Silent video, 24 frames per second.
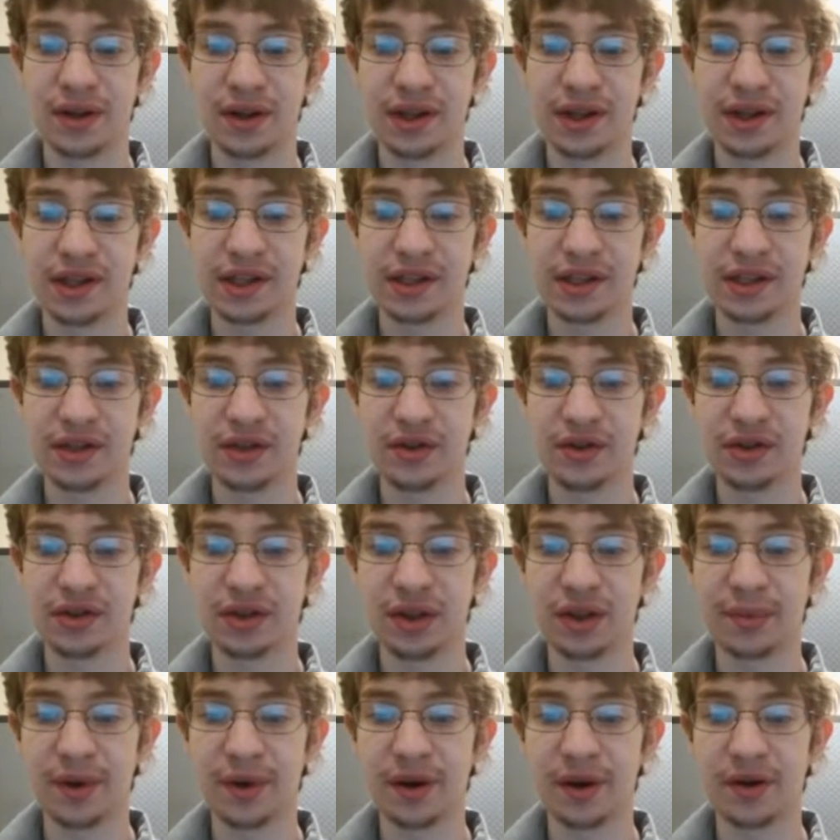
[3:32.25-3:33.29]
This is
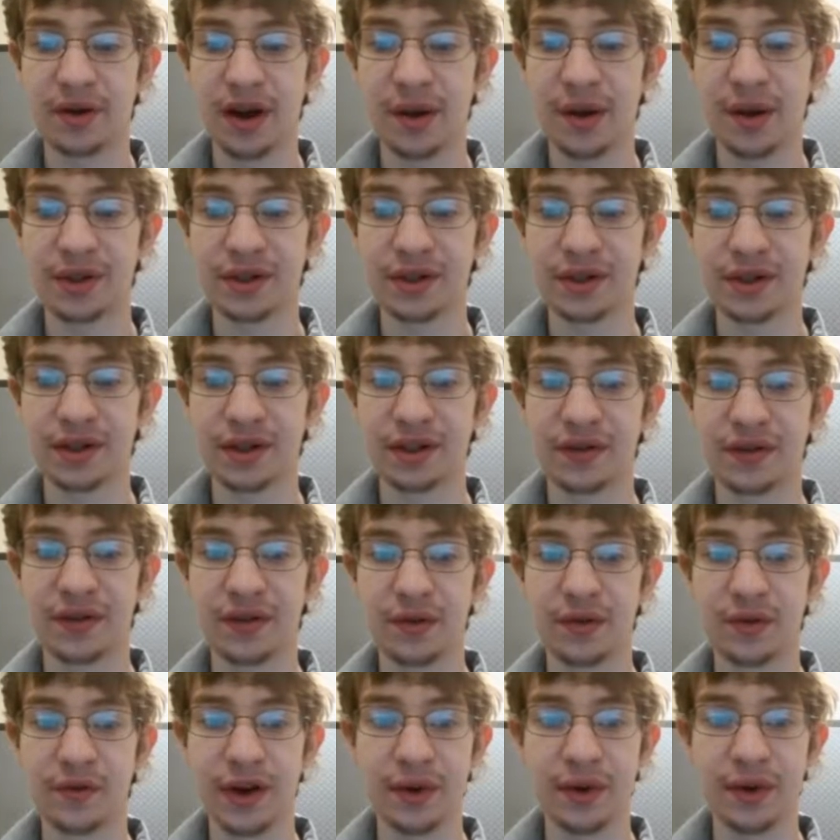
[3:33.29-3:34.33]
usually the better option, because if
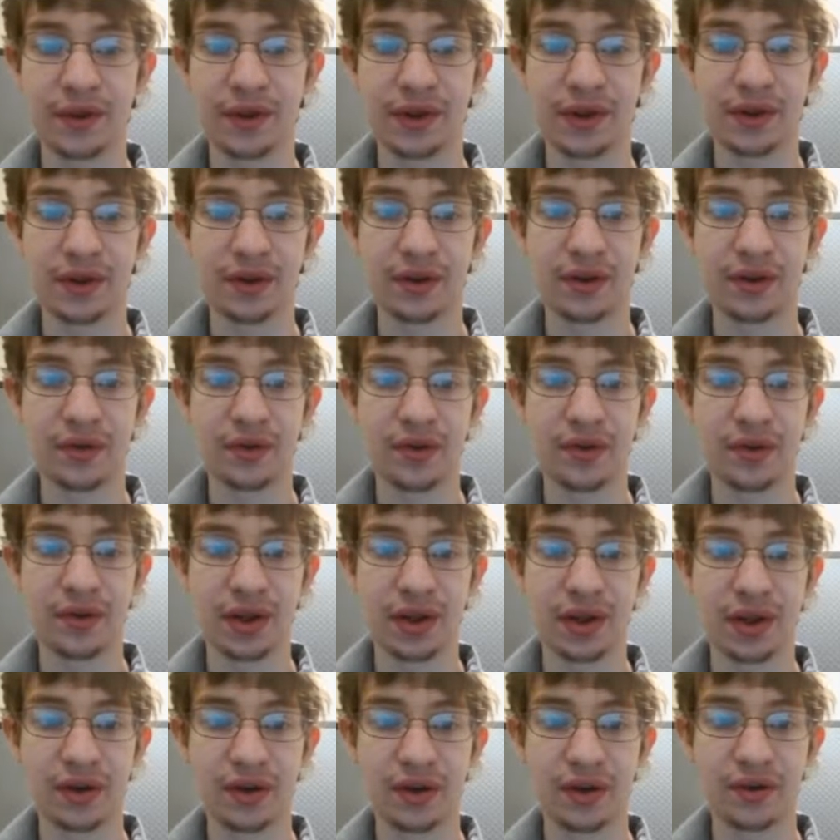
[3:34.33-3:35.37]
you invite with their Google,
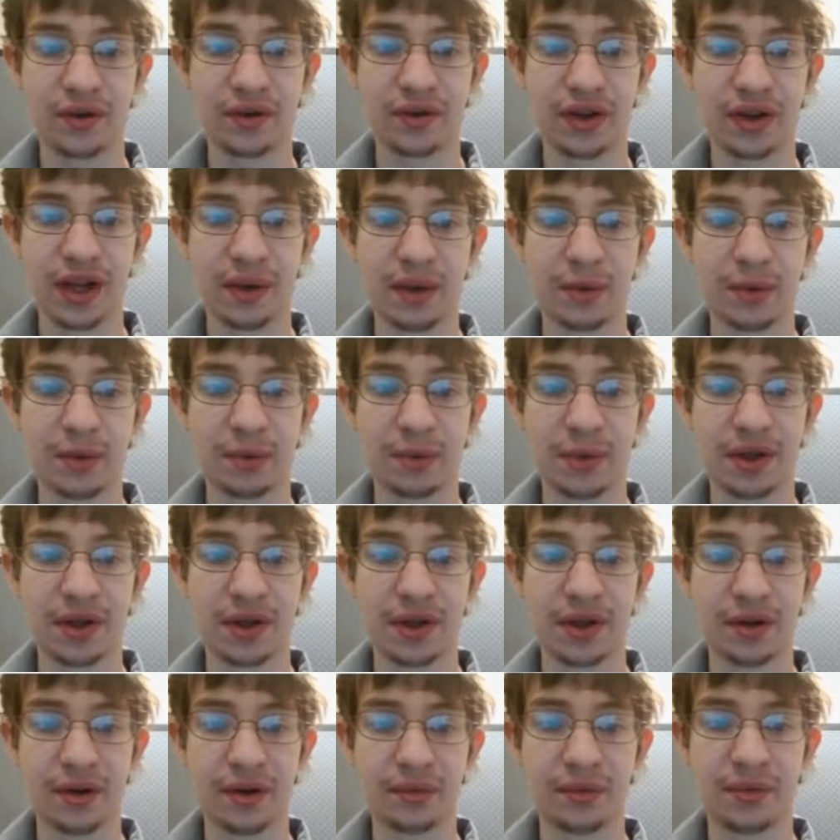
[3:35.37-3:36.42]
then their username will be
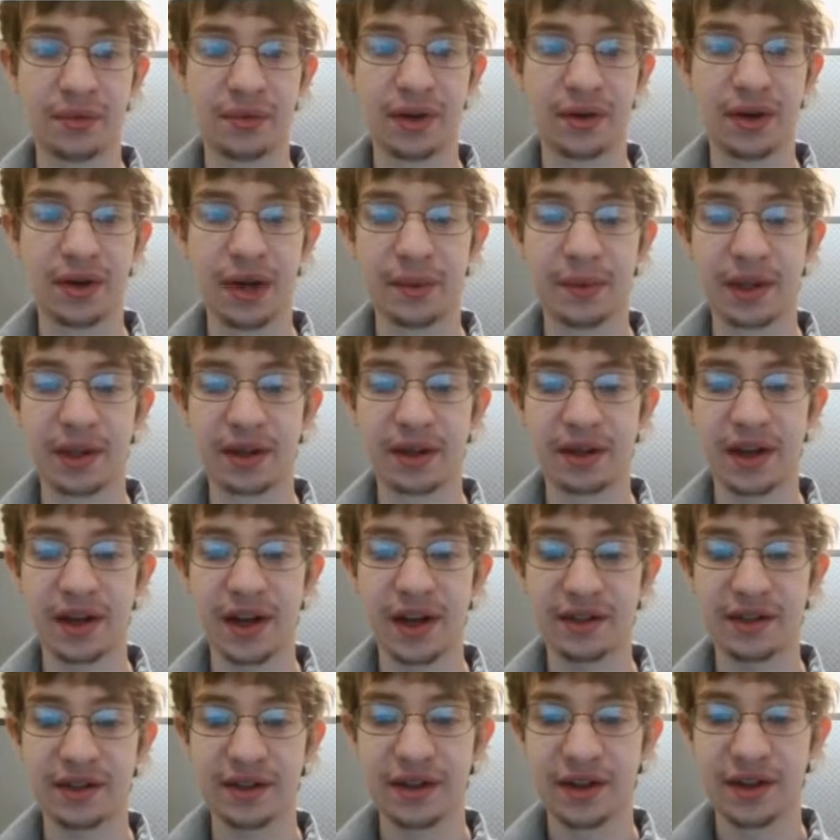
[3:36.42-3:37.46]
their, their name in the
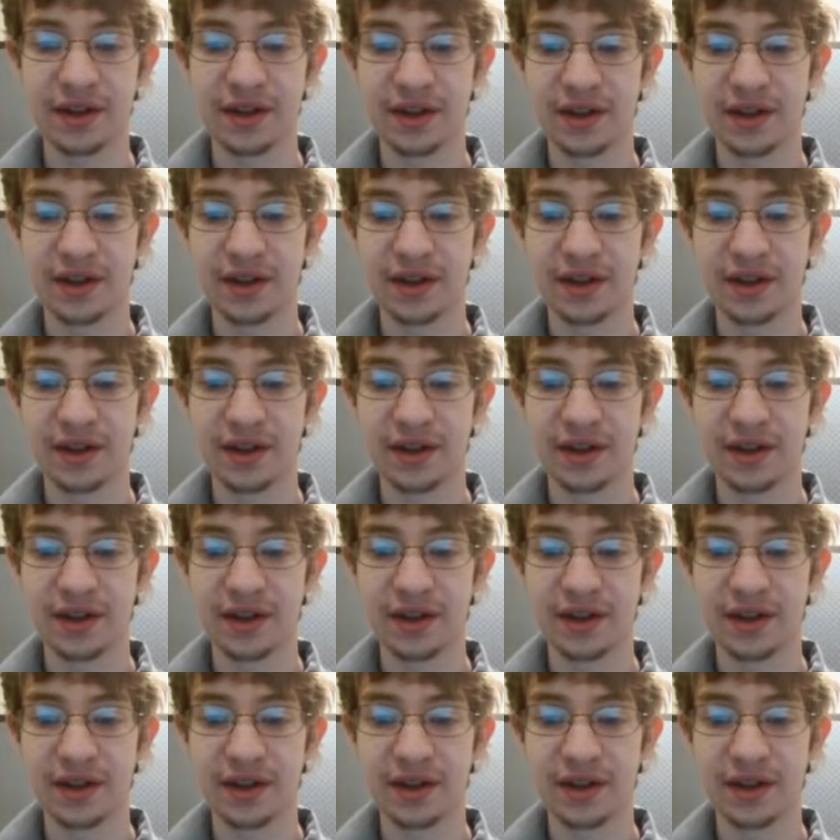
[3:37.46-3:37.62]
class.